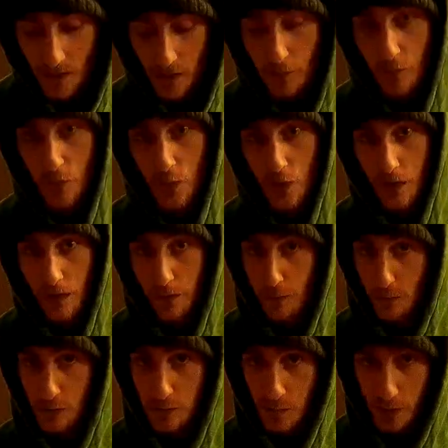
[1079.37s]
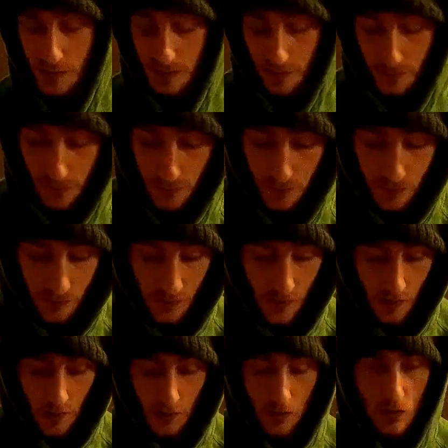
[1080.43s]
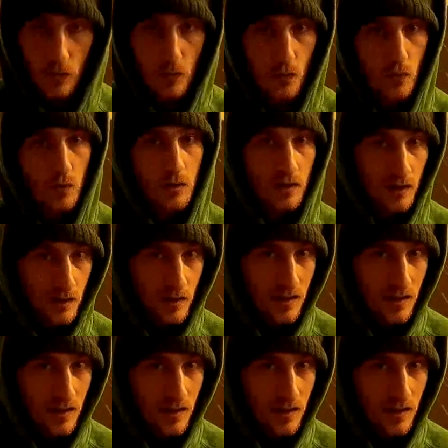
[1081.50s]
for the first person view, or